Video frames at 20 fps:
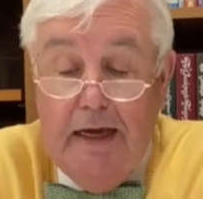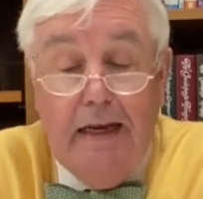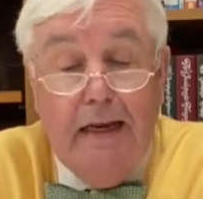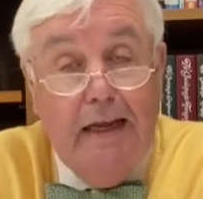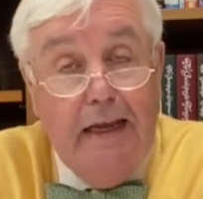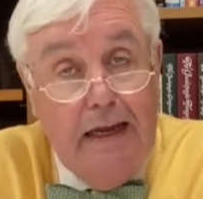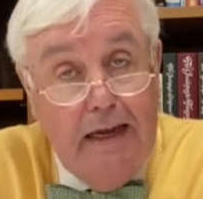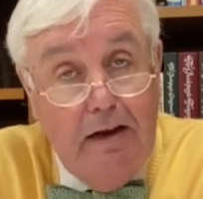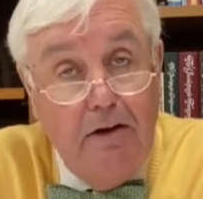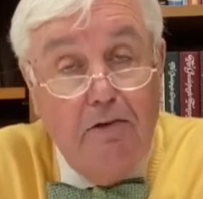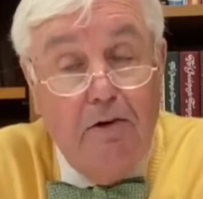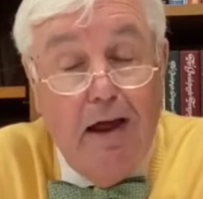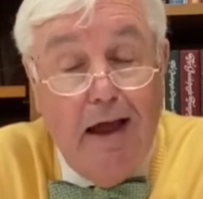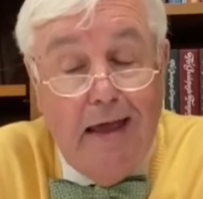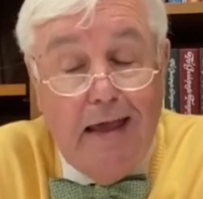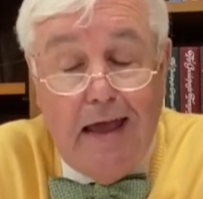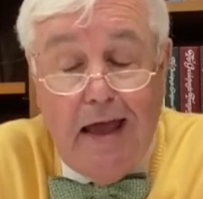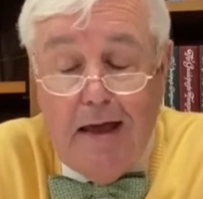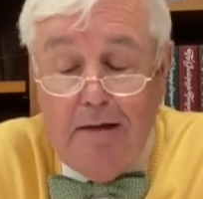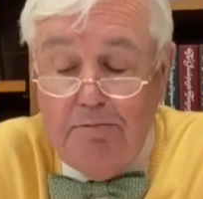And here
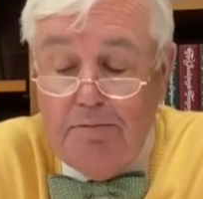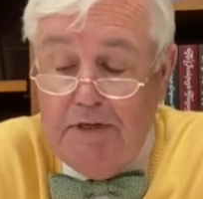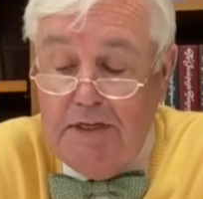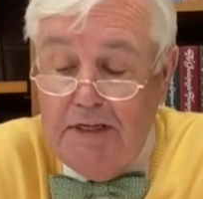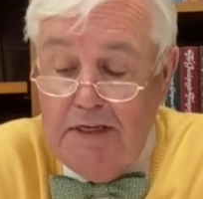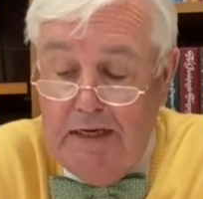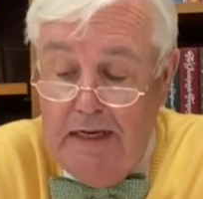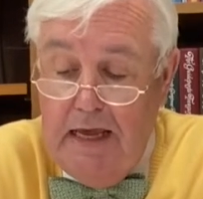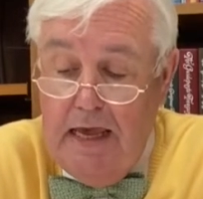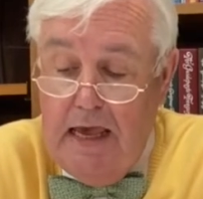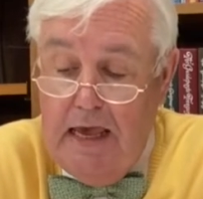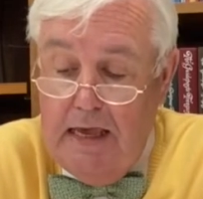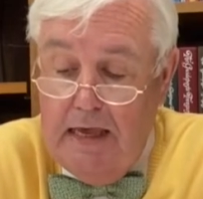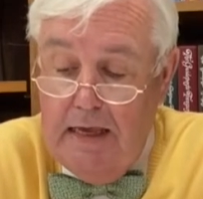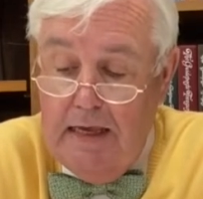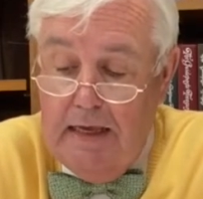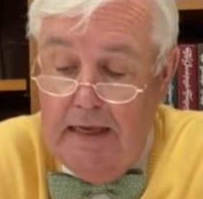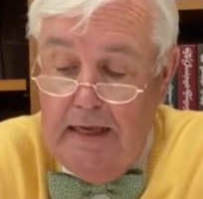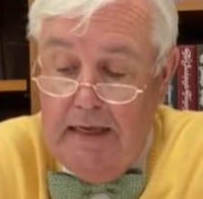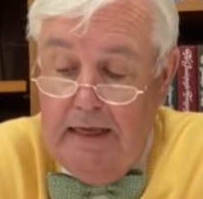I am today,
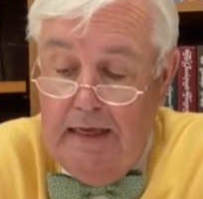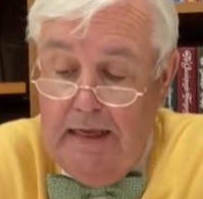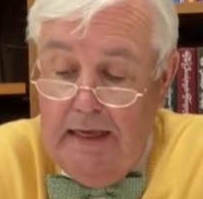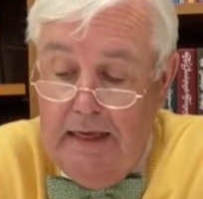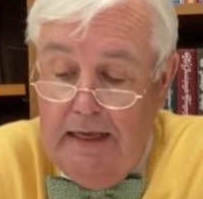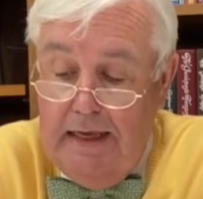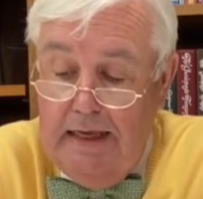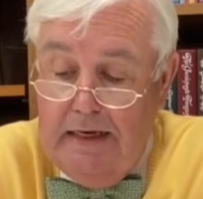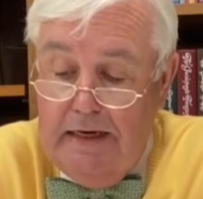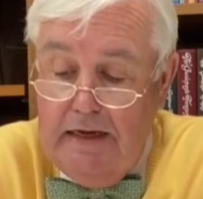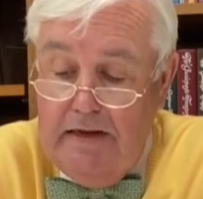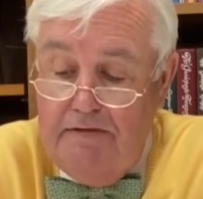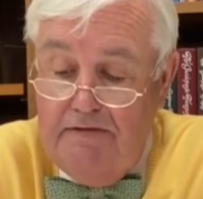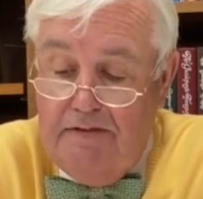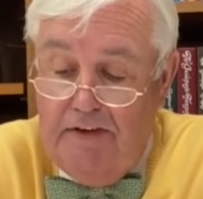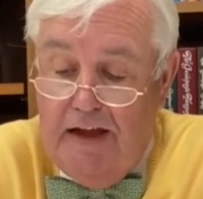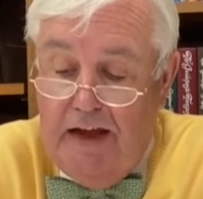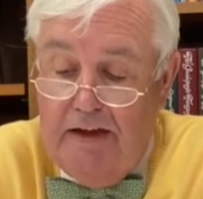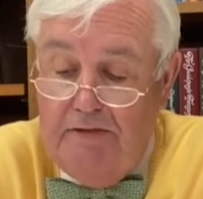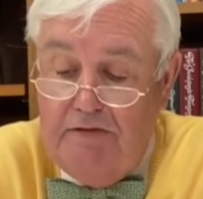
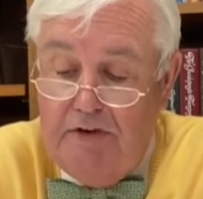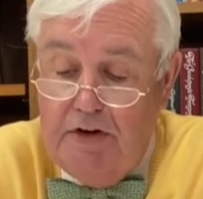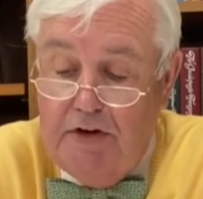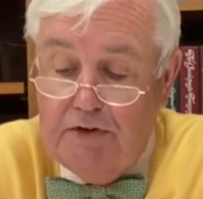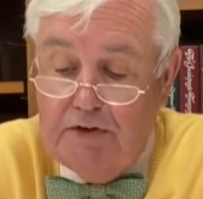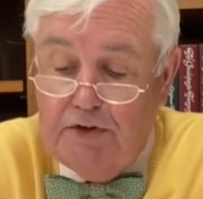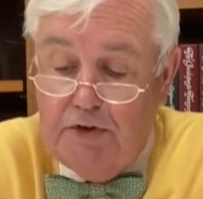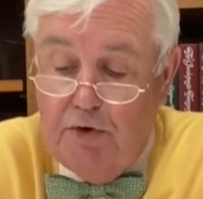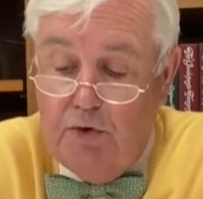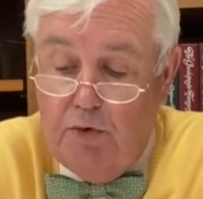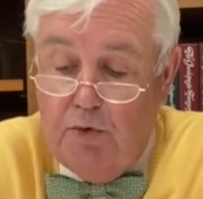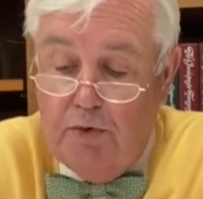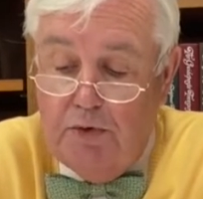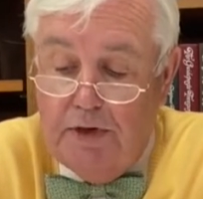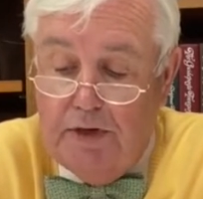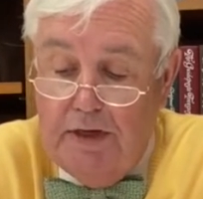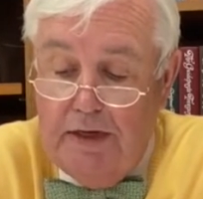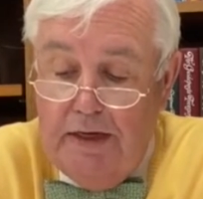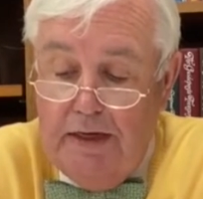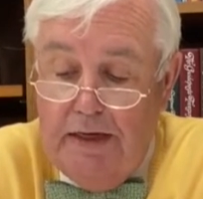85 years old,